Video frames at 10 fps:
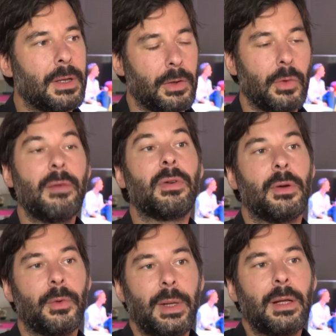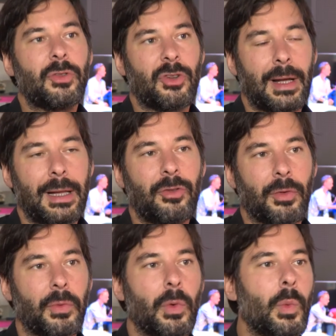you have a real challenge
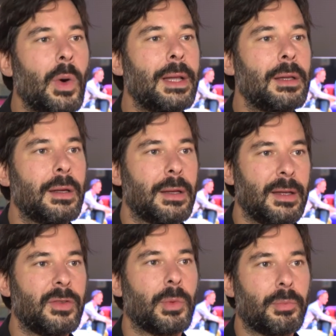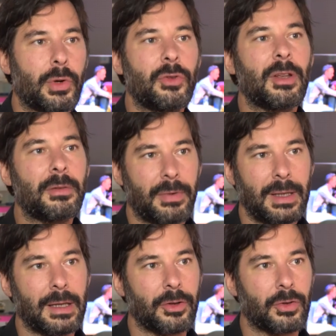of when is the project
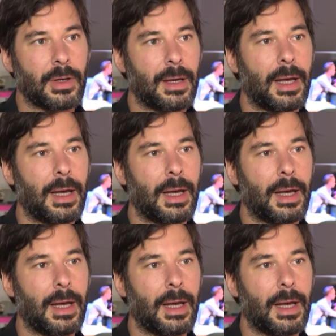finished.